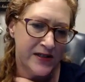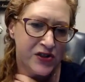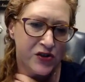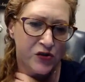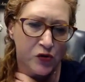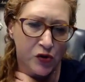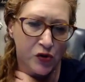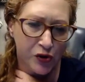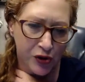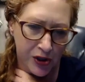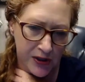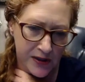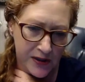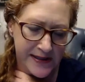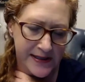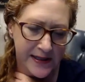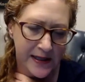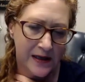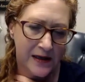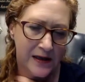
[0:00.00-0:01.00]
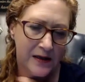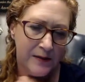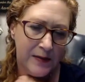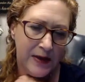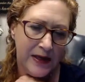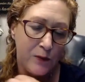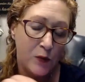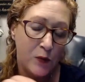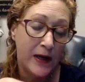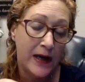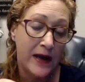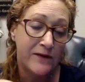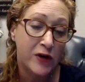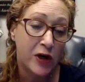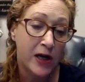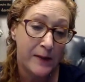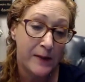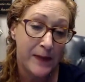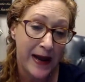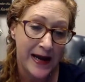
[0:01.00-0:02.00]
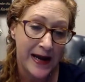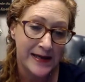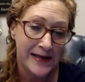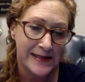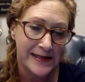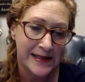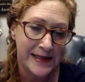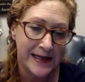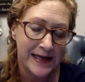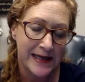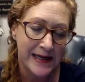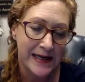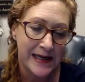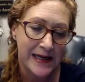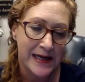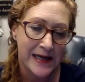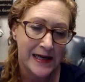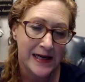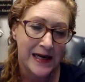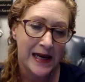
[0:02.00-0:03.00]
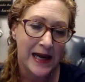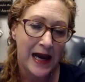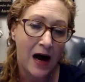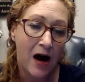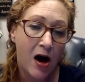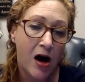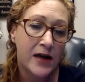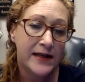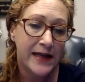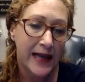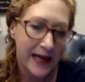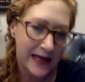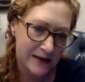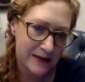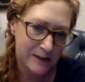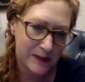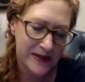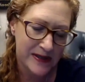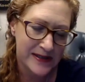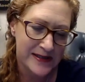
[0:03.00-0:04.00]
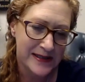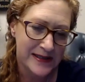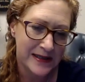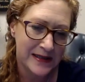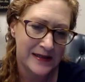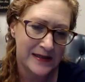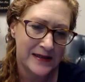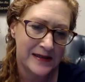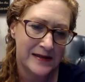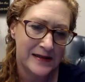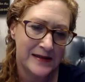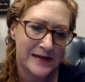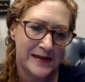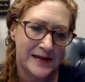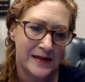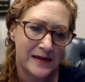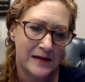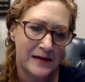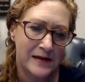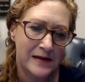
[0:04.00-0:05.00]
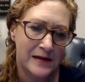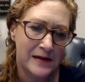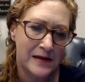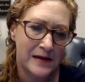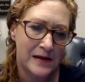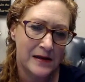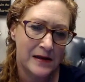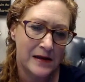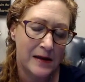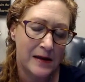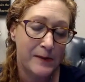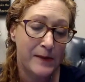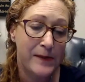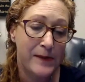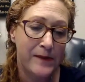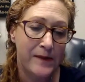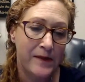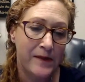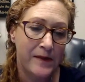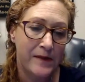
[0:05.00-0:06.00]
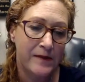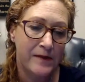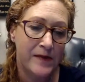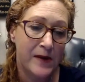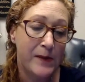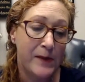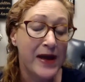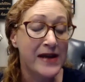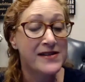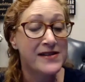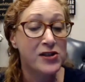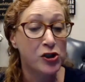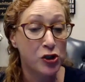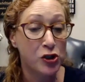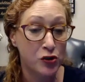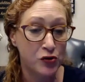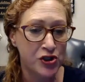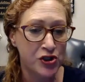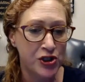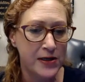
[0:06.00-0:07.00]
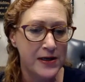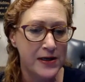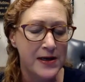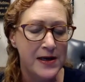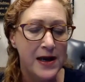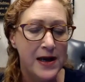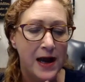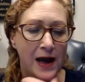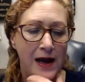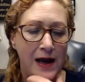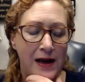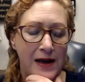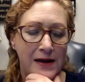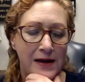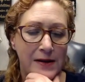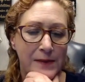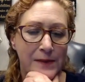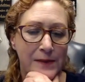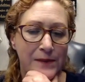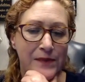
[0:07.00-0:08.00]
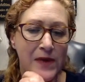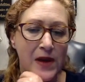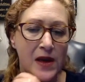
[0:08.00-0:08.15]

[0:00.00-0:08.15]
school nurse um, in whatever capacity on campus is the the best solution. Linda Kearschner